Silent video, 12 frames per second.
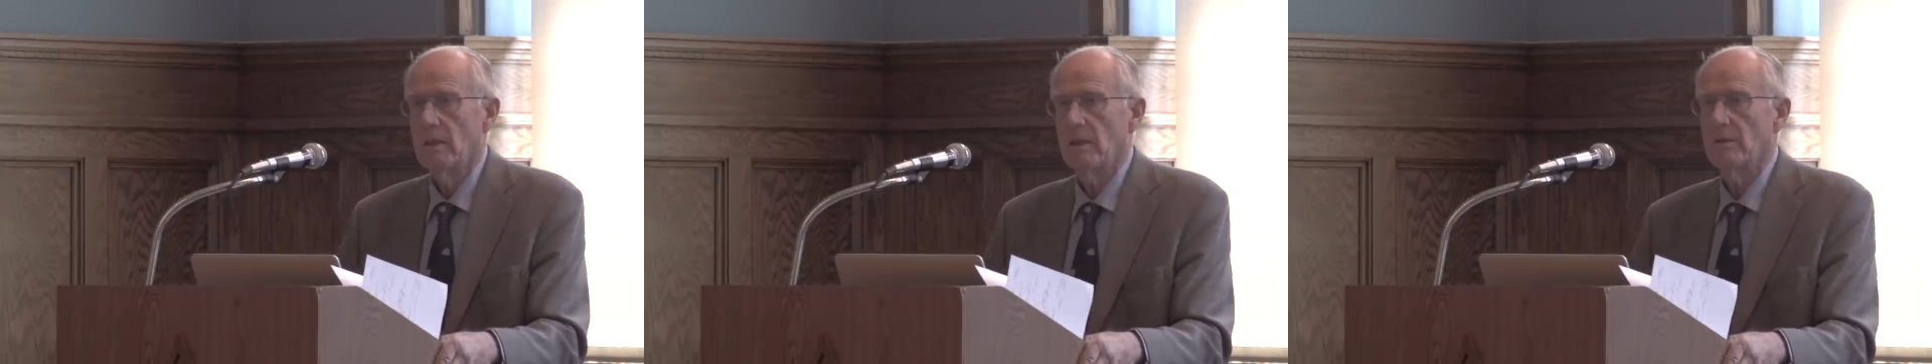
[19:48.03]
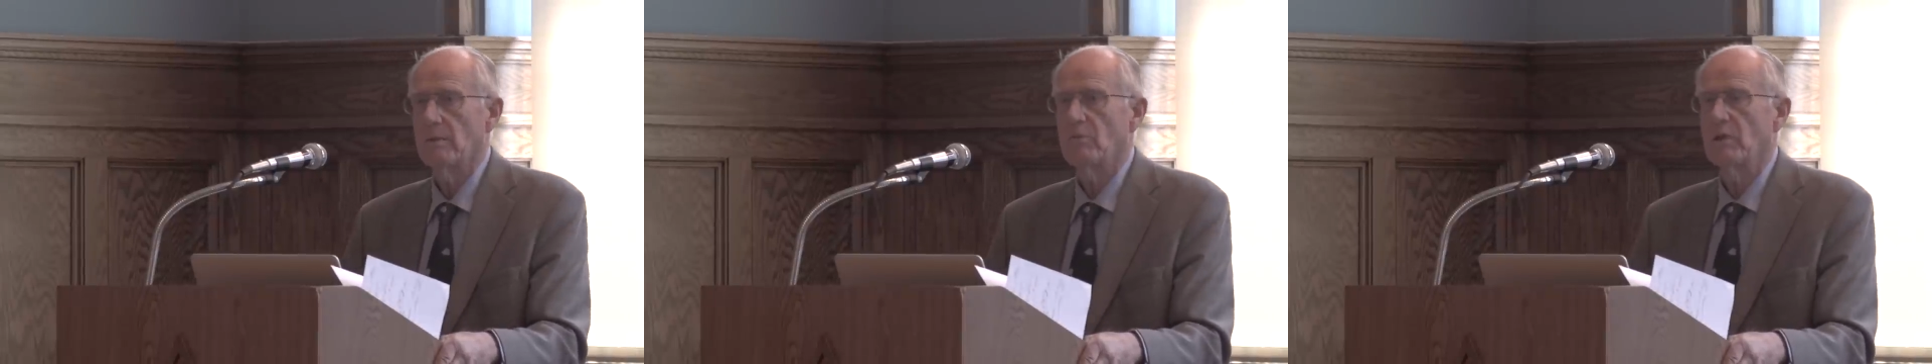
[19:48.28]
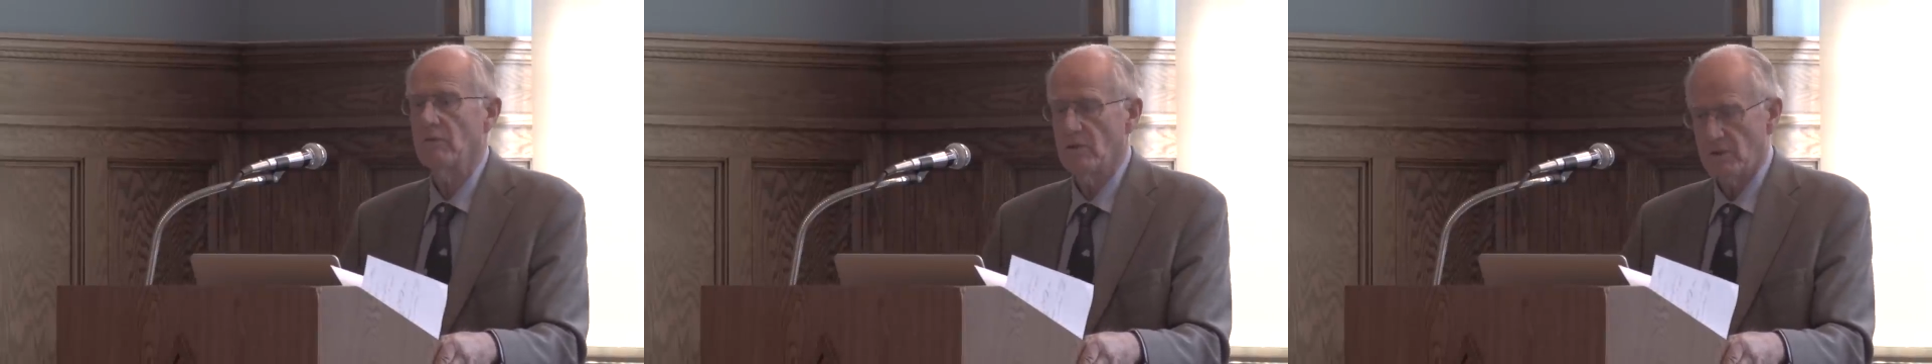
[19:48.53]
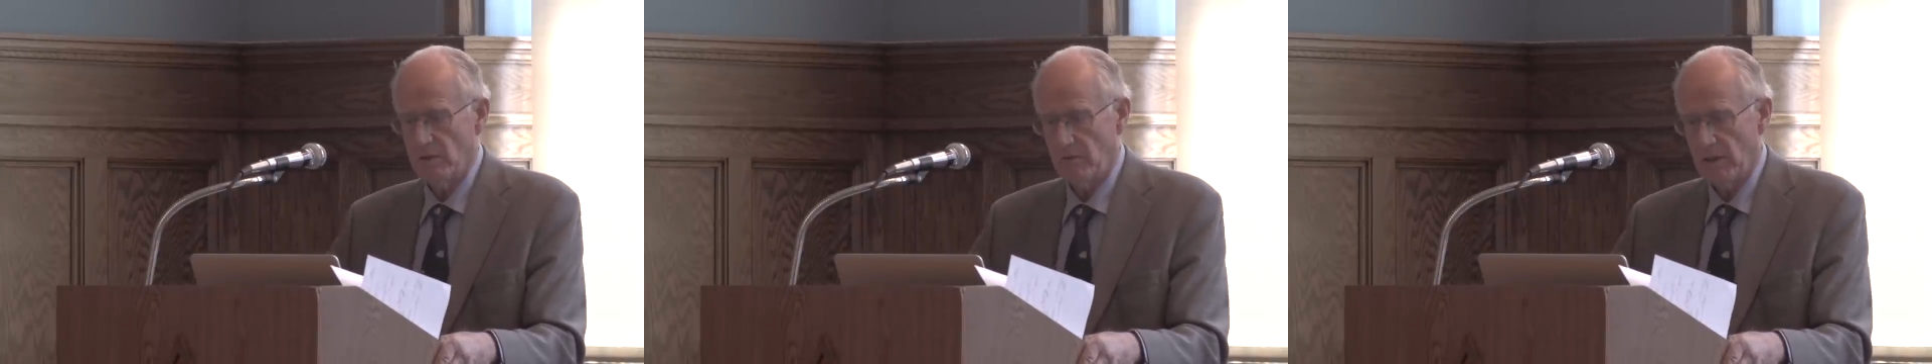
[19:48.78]
and the
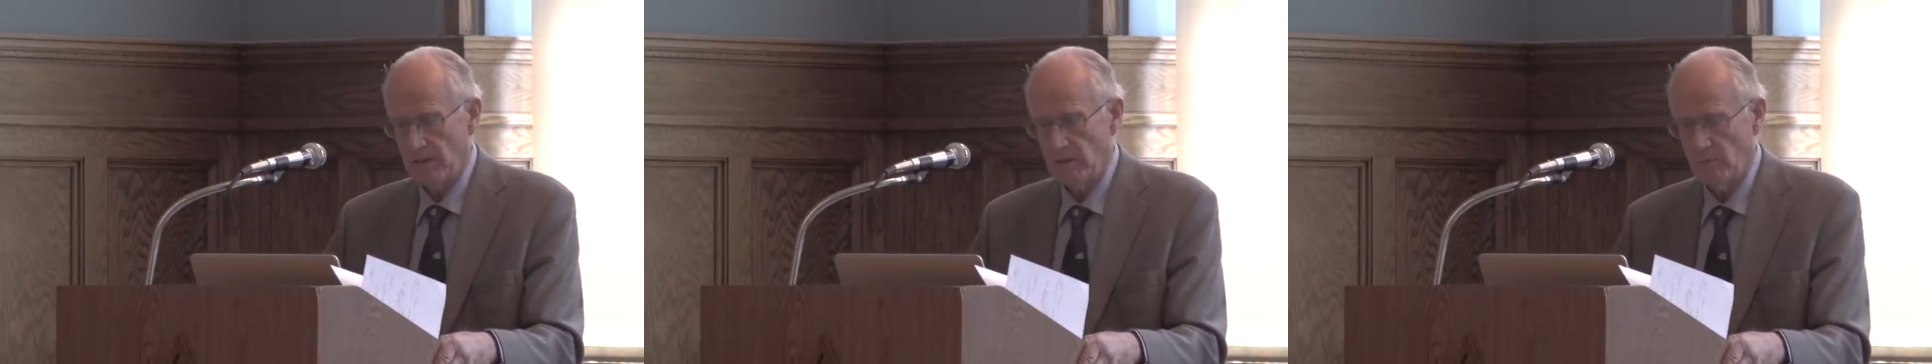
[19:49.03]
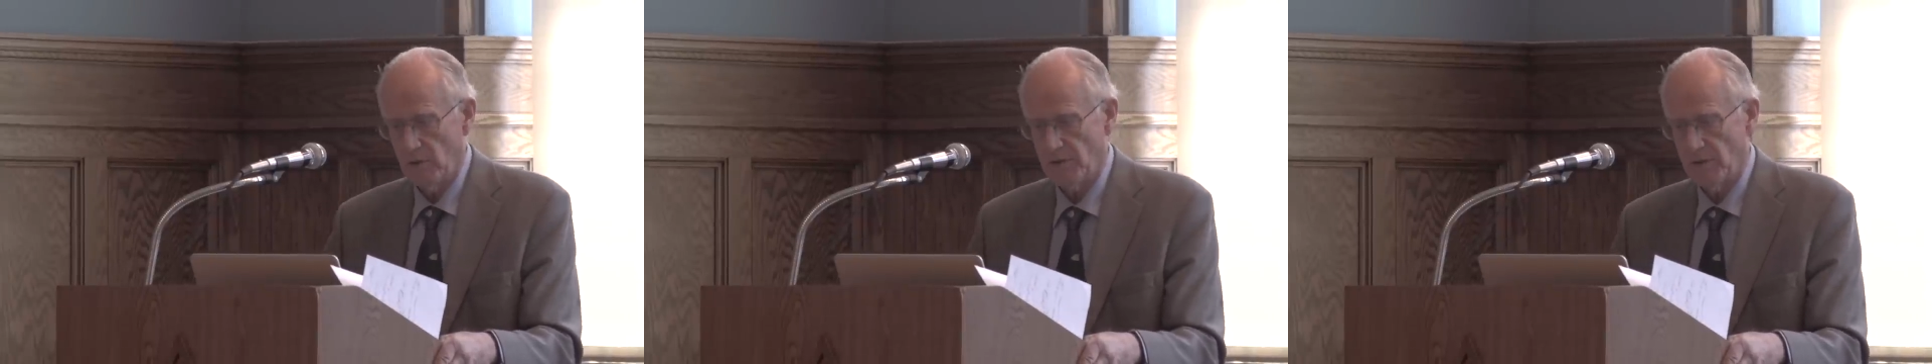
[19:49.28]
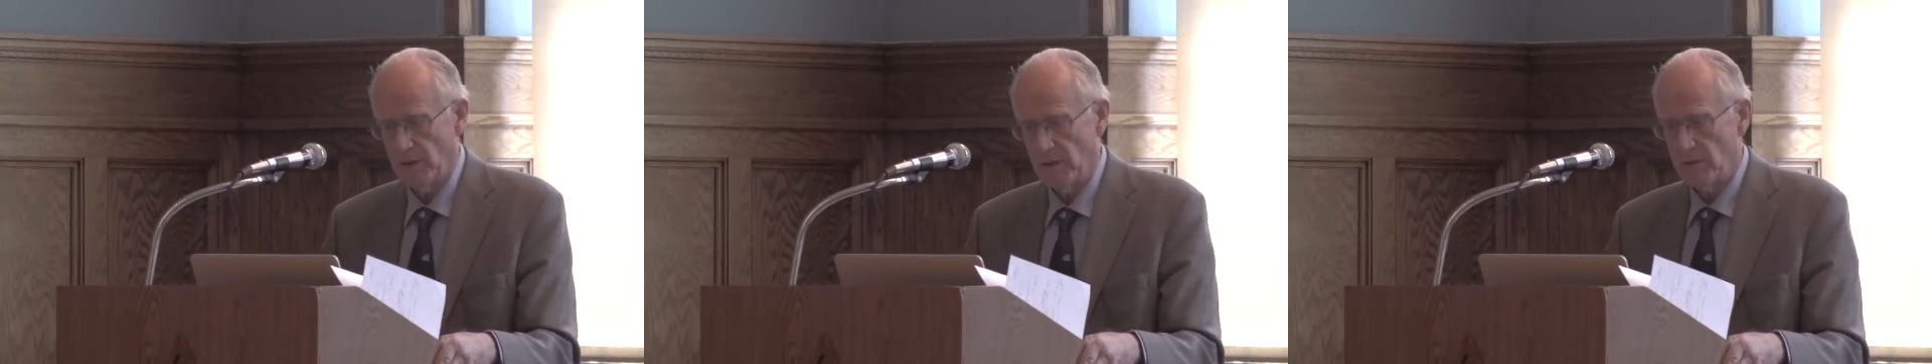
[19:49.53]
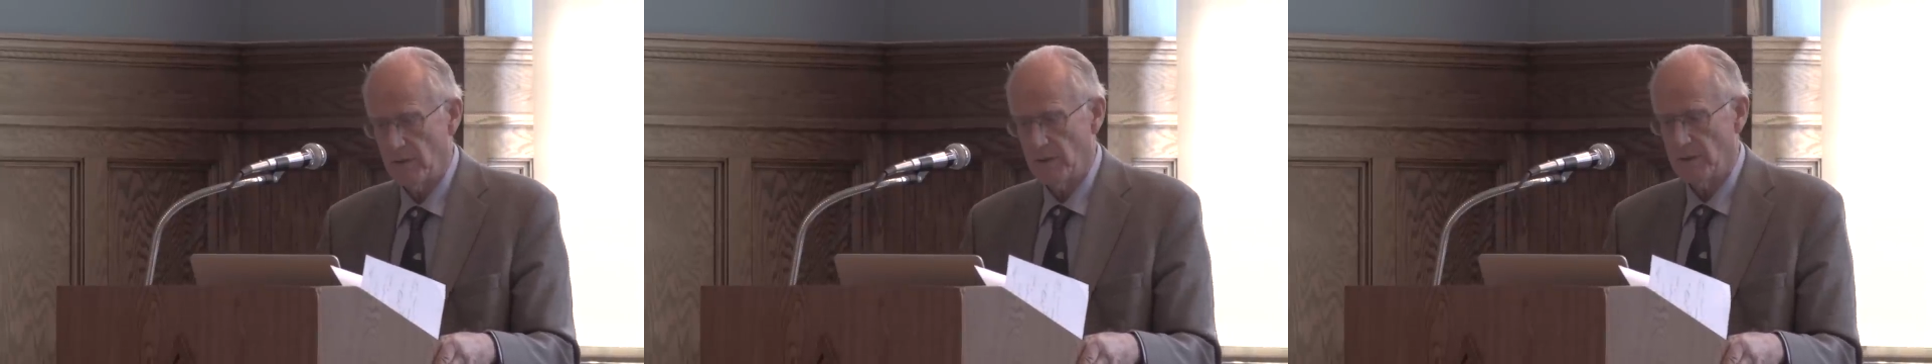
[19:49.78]
previous director wasn't
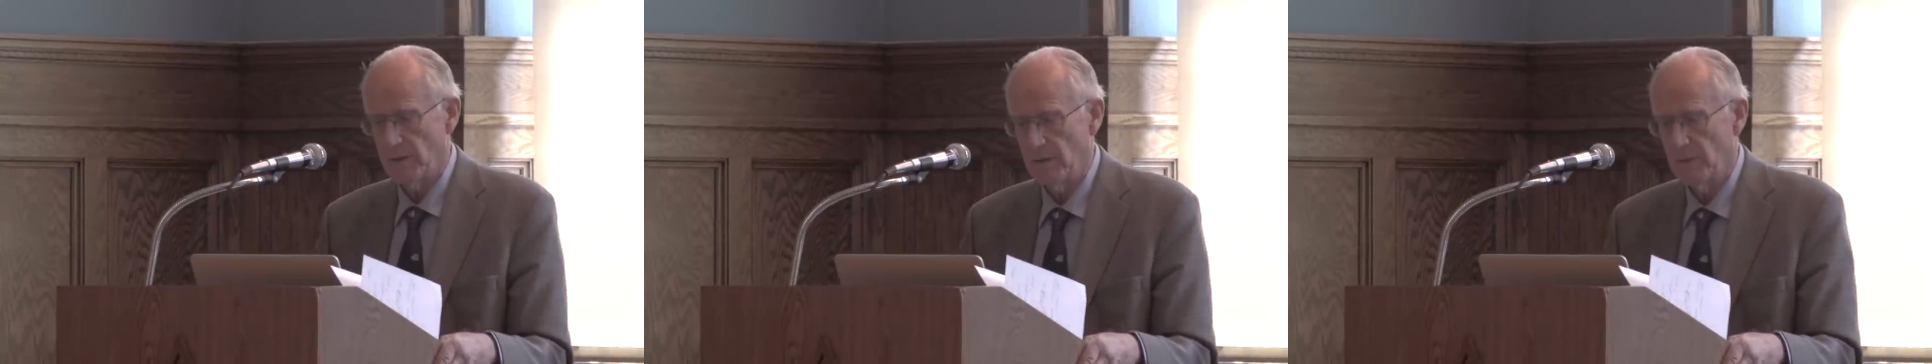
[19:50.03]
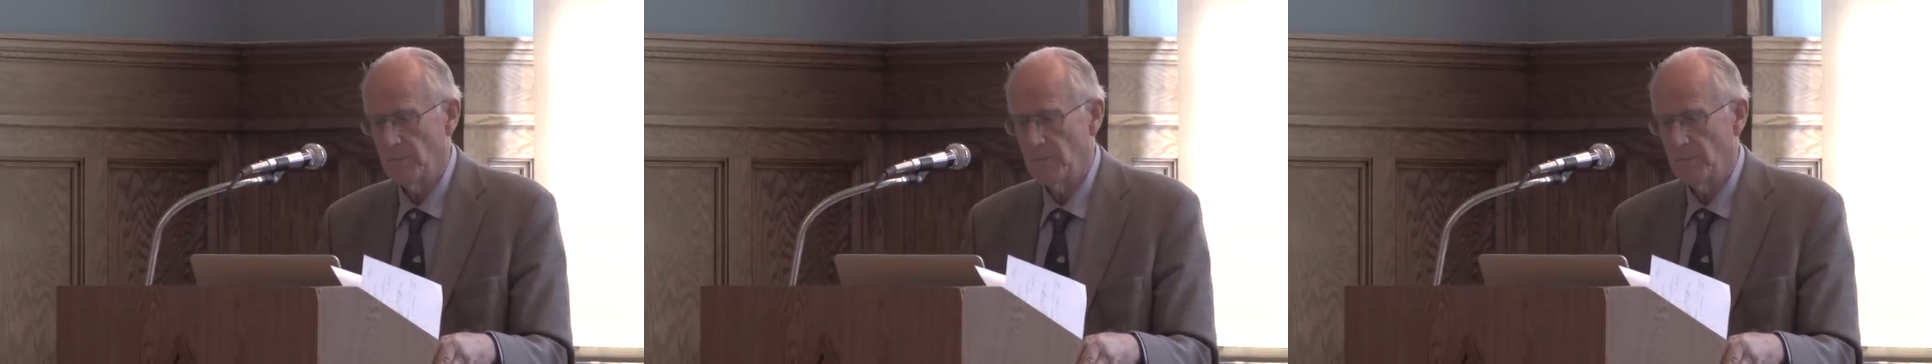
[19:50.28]
interested.